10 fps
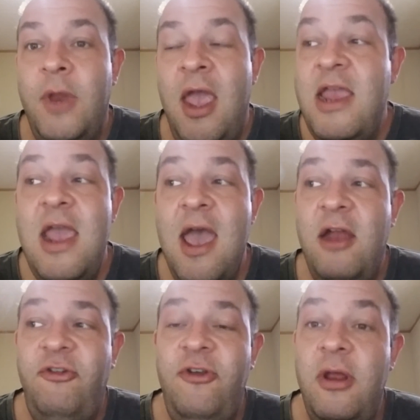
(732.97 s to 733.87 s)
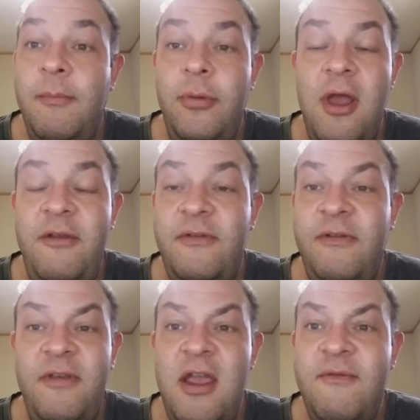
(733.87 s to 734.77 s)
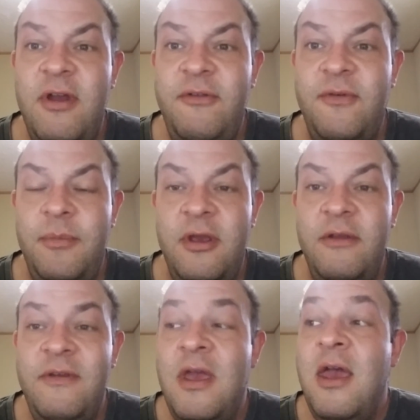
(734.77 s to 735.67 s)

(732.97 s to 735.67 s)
he had shit in place to save us from this.